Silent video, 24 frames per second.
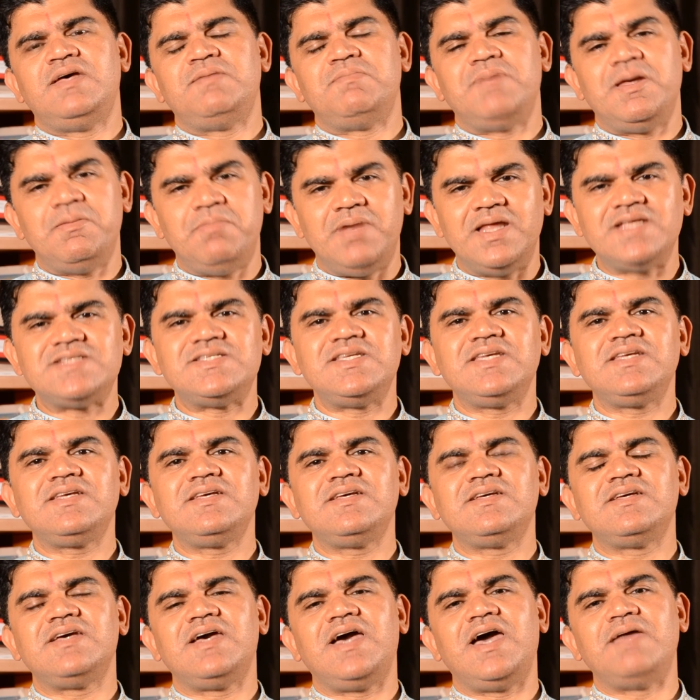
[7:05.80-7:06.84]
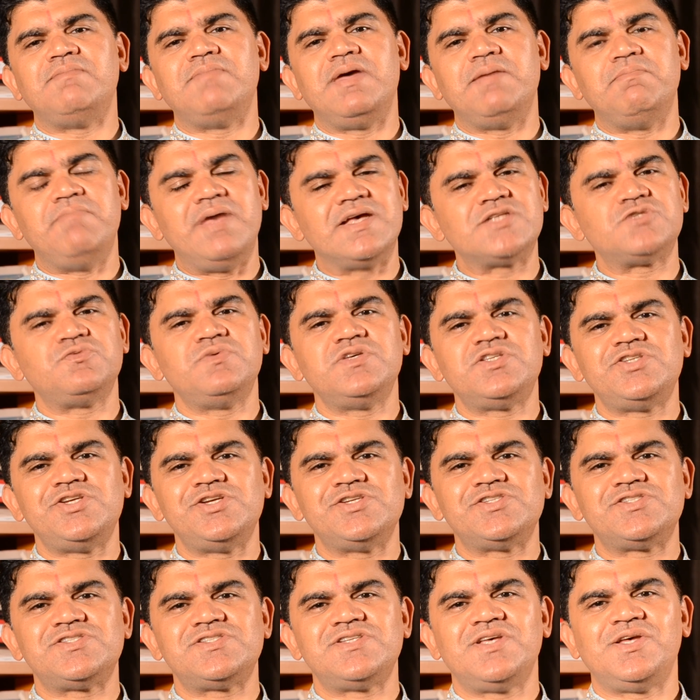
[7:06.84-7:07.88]
My blessing and my best
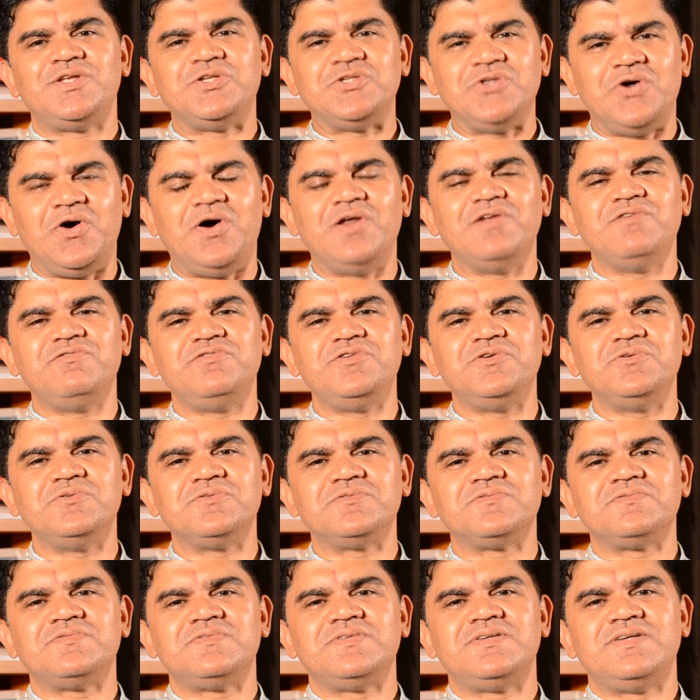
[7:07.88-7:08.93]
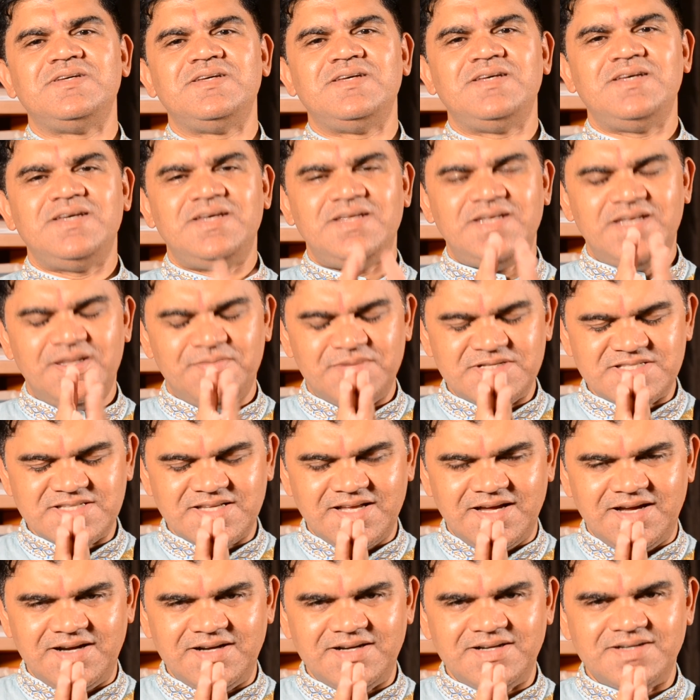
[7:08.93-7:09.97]
wishes to all of you.
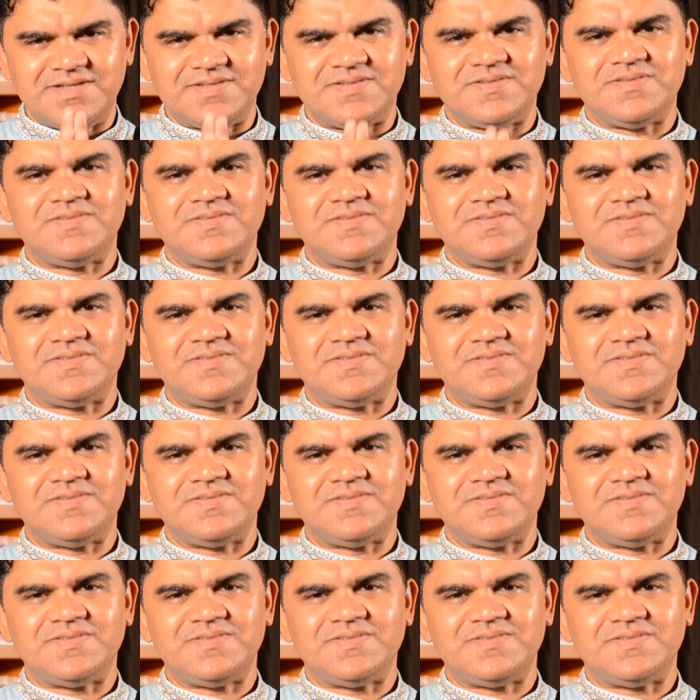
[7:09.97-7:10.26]
Namaskar.